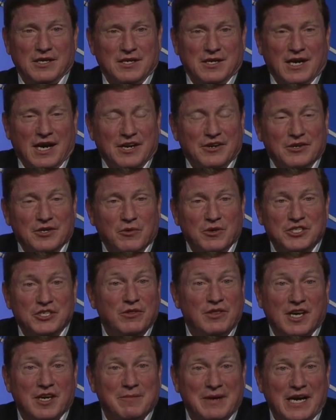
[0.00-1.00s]
I don't know what
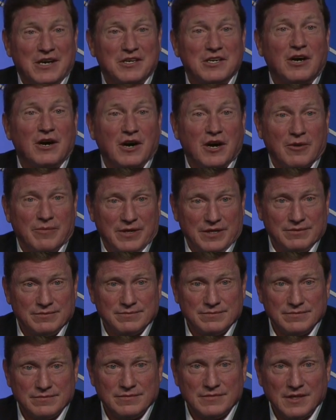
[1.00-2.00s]
you think about carbon.
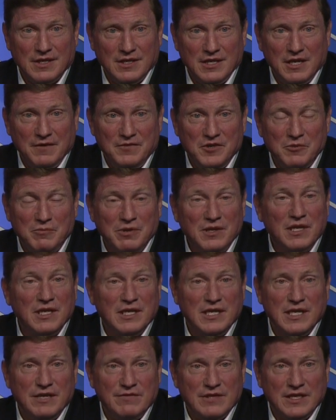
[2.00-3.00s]
If you
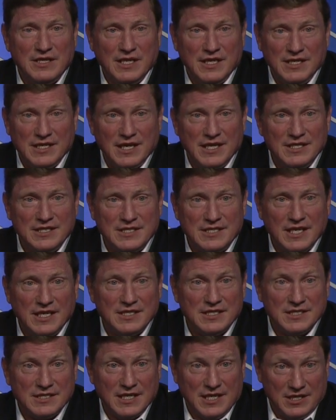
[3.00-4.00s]
believe that the United
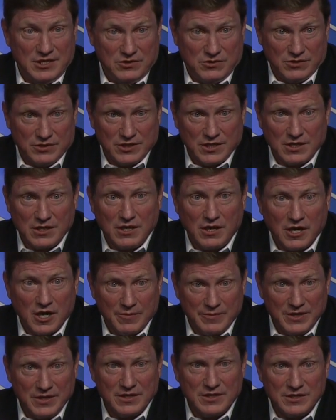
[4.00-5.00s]
States is headed towards a
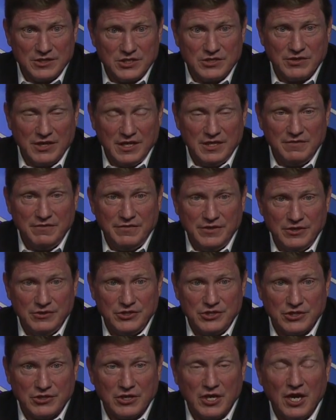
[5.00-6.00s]
carbon constrained
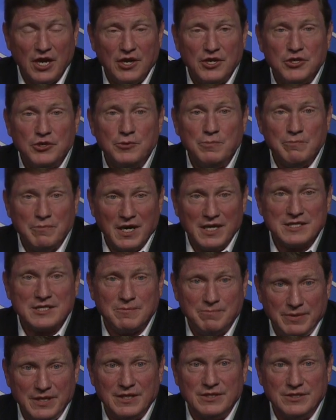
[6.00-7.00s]
future, you
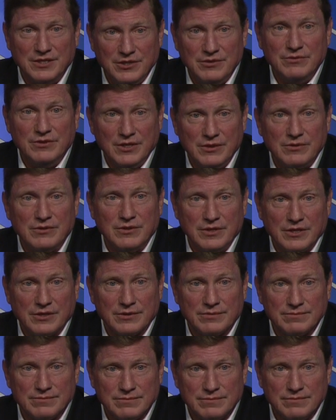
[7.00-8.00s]
must build new nuclear.
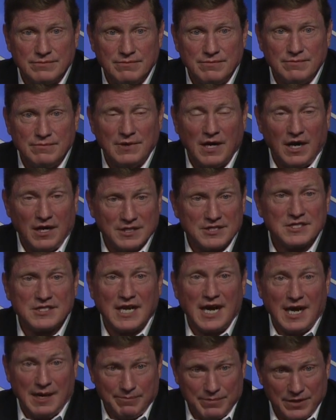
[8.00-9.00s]
I'll
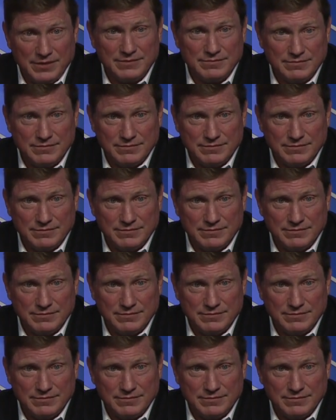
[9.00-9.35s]
stop.